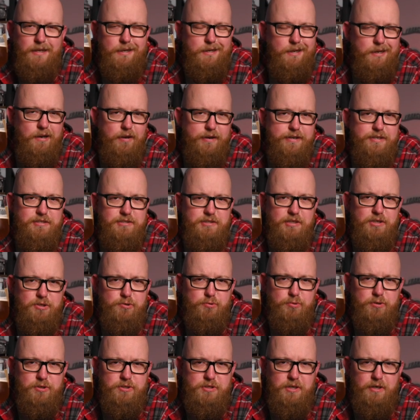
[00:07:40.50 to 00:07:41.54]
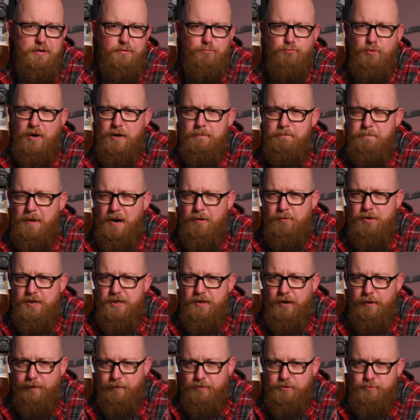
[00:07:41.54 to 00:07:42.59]
light citrus and red berry
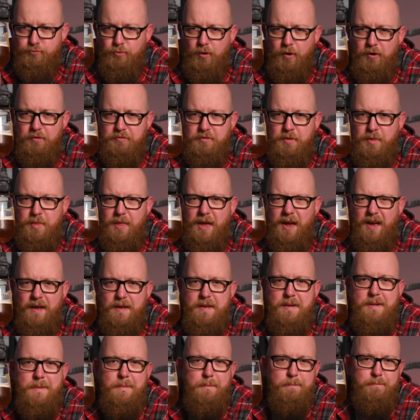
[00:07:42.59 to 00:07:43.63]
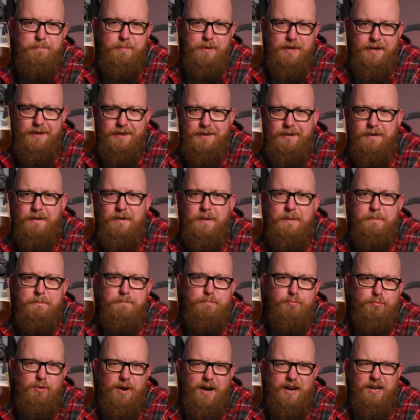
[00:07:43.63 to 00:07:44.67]
notes rather than that big,
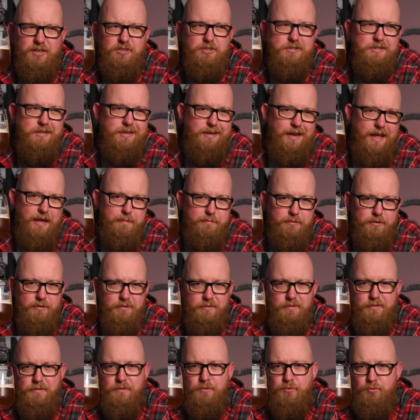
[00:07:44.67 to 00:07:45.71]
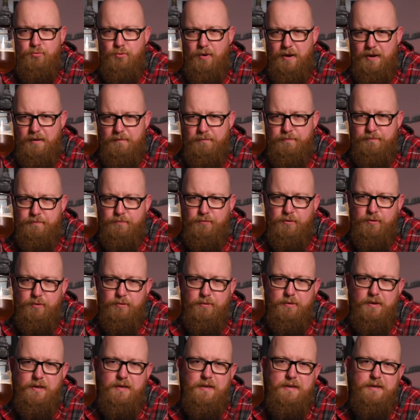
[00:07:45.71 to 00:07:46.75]
brash, lemon,
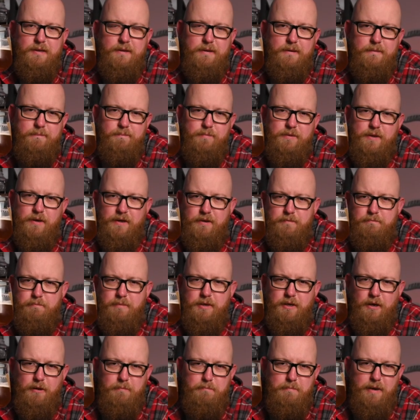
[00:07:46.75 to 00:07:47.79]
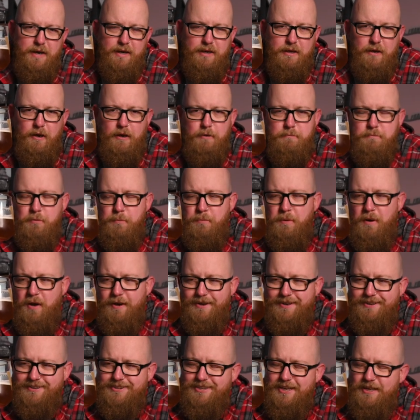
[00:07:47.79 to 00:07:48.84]
grapefruit, kind of, you know, mango,
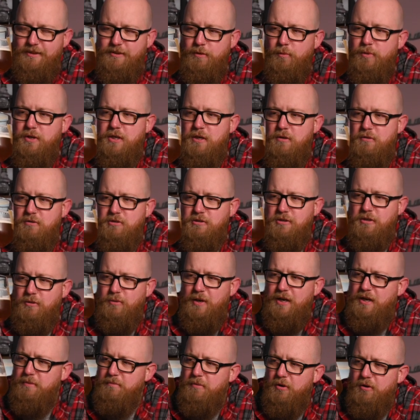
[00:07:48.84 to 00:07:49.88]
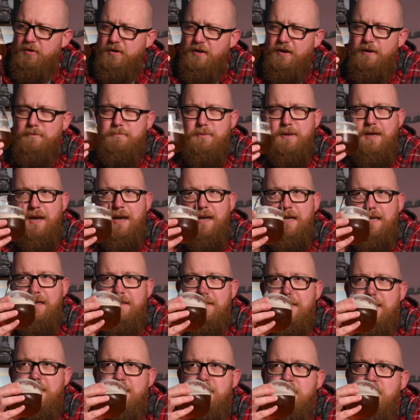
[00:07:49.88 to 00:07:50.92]
papaya thing that we're used to in a modern IPA.
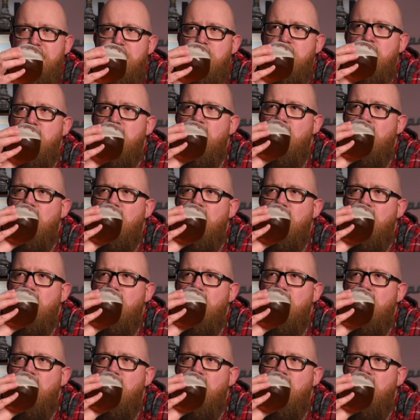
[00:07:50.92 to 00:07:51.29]
And this